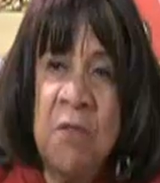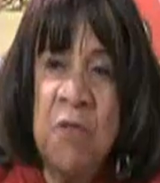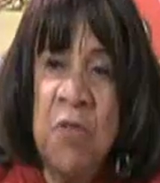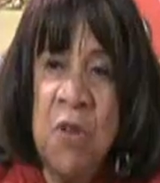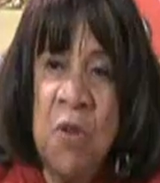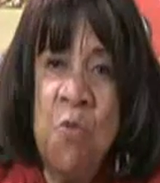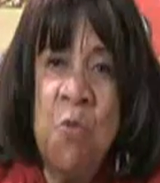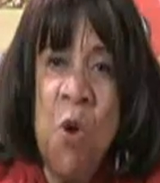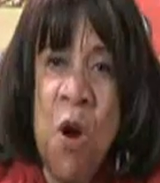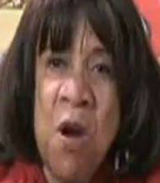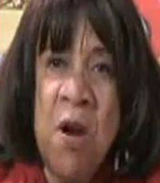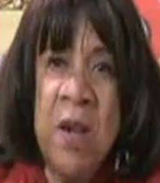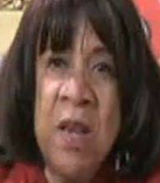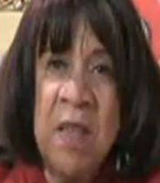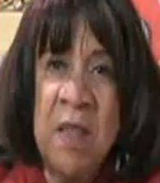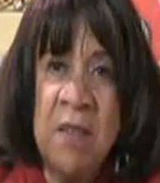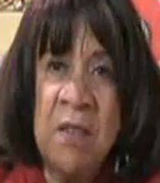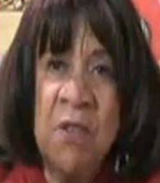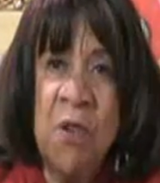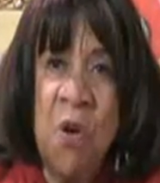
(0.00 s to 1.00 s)
the, the
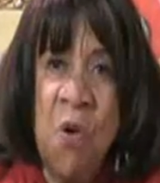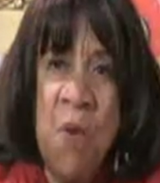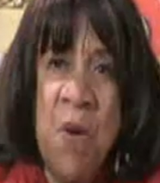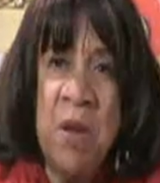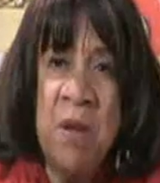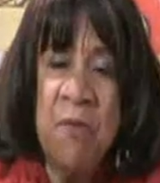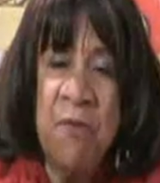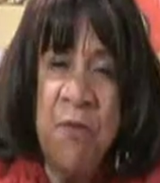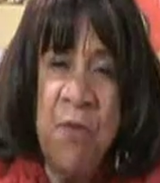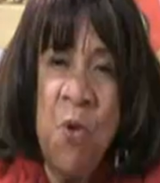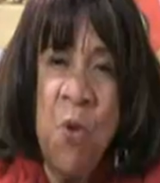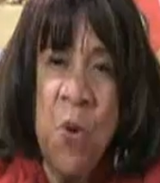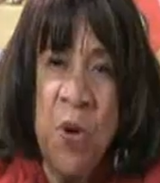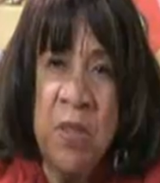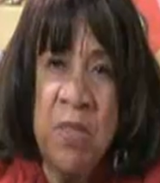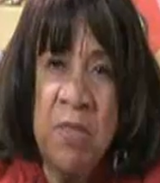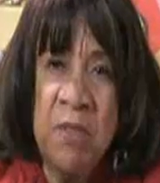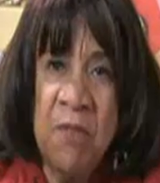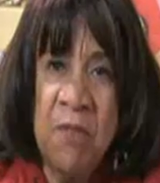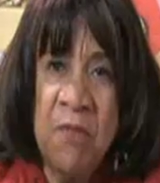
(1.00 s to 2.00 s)
word is going
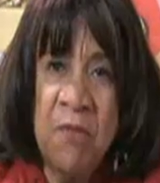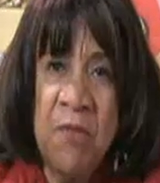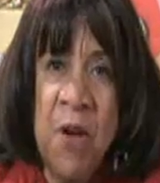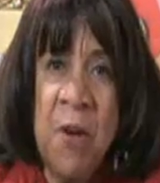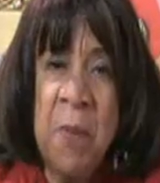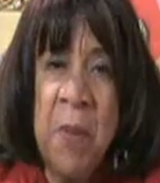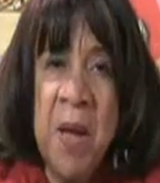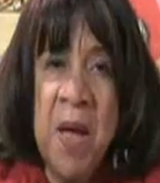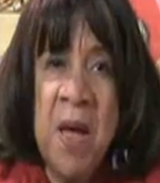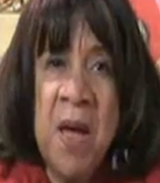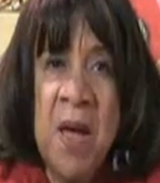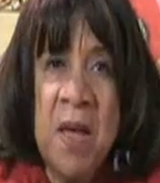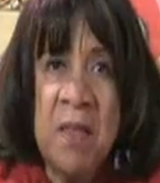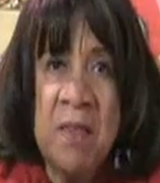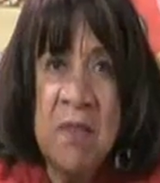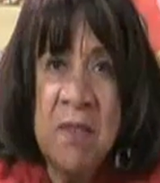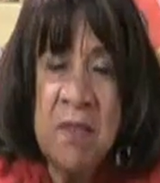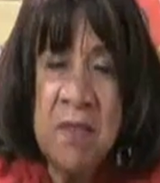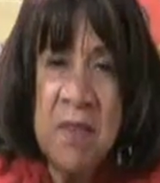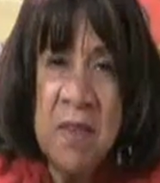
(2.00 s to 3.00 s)
forth from
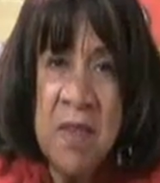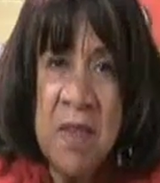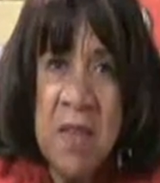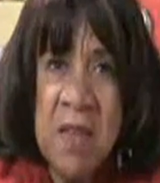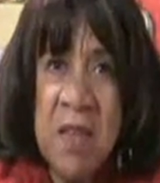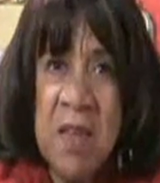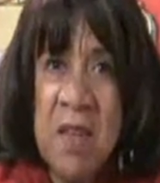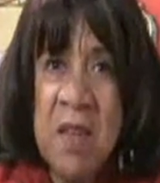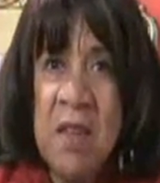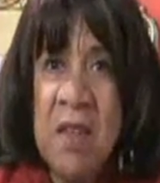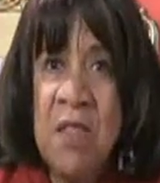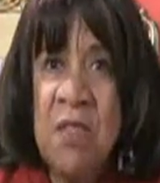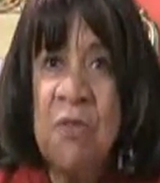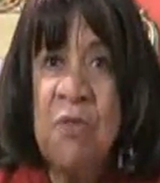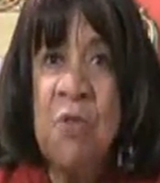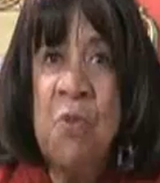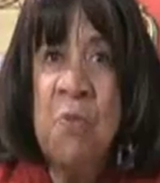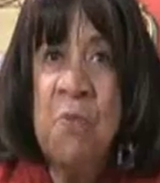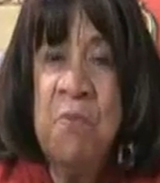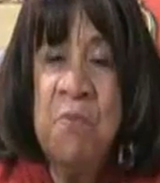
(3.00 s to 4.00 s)
us
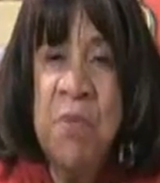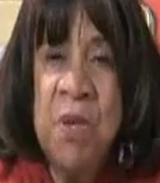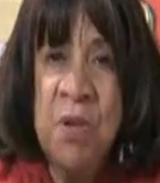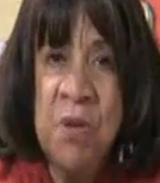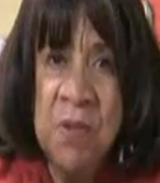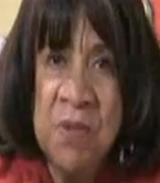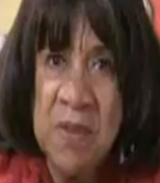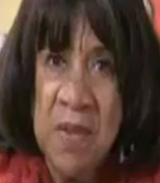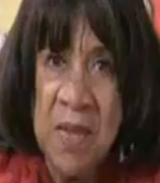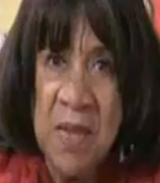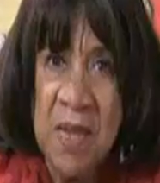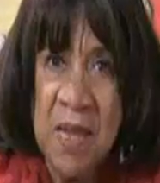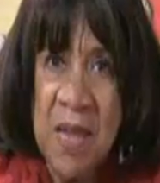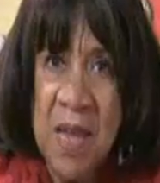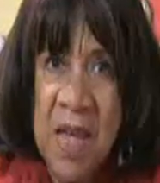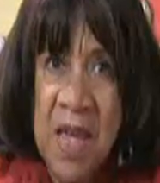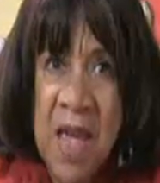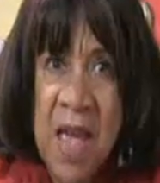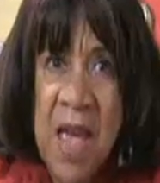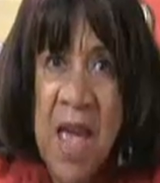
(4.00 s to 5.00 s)
through, music.
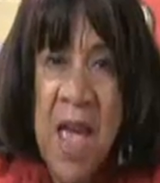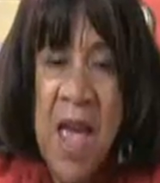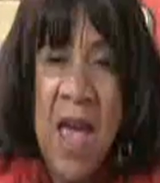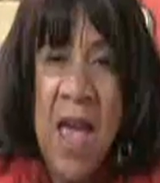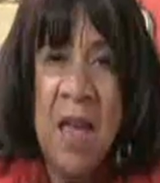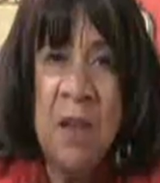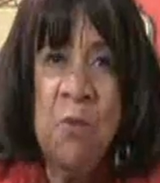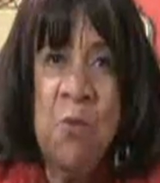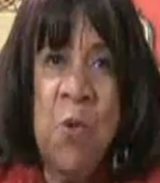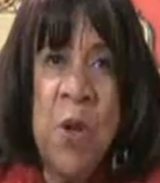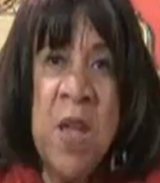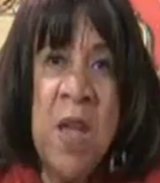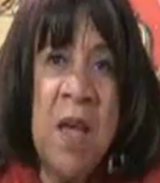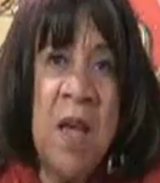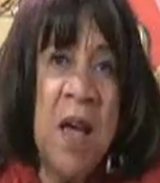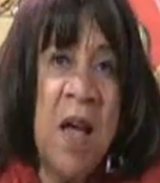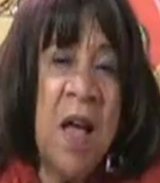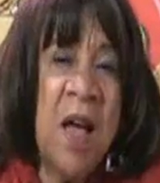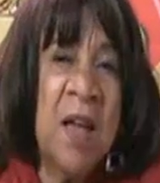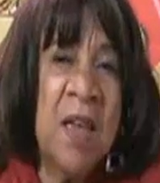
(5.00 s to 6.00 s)
music. And
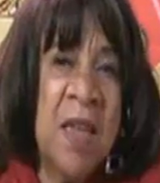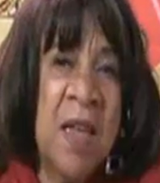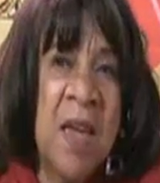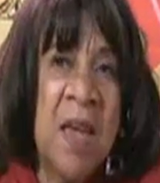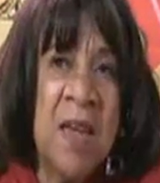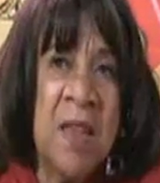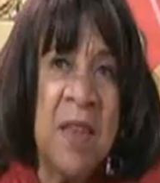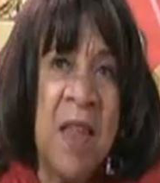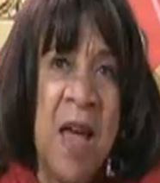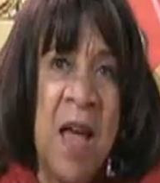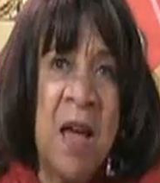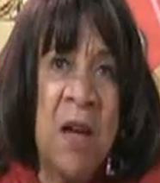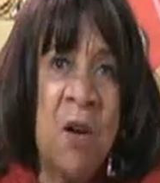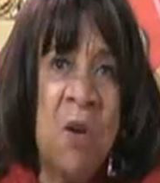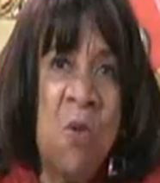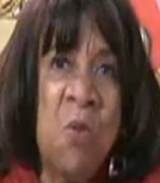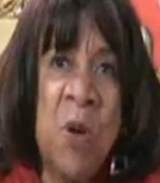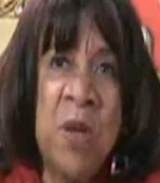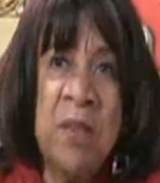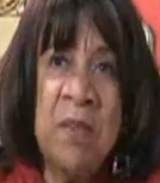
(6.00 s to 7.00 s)
we, again, I
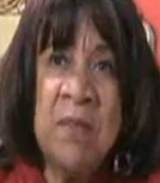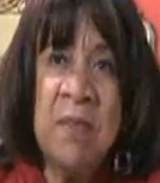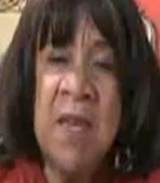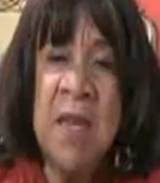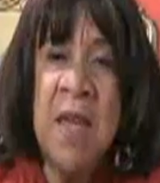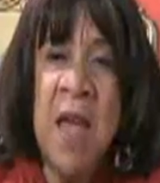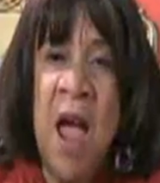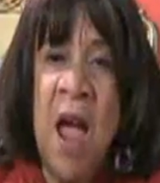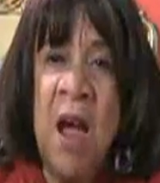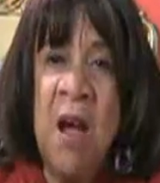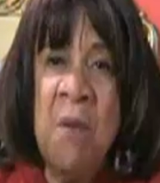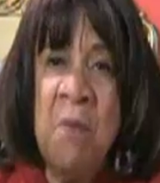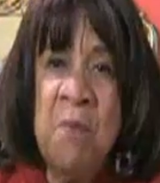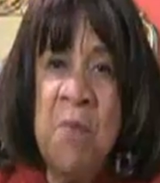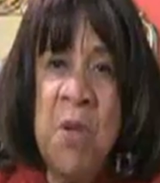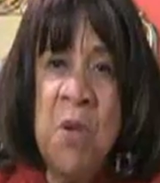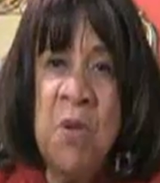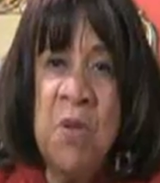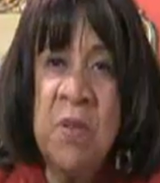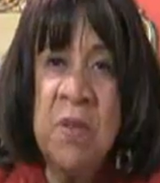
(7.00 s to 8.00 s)
always say our
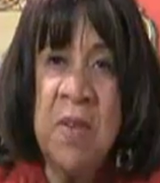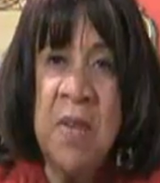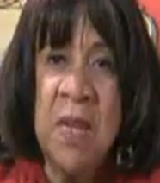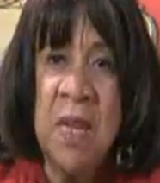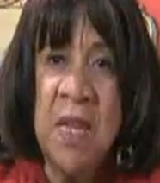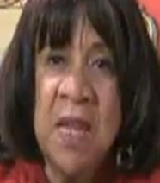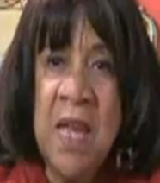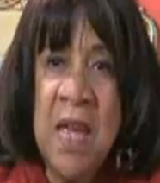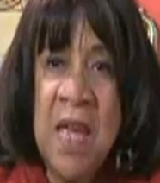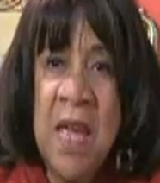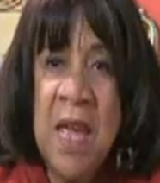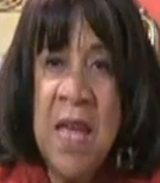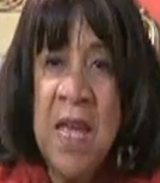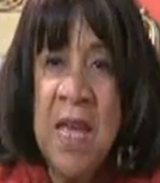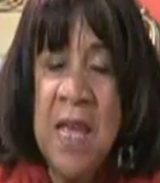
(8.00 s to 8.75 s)
music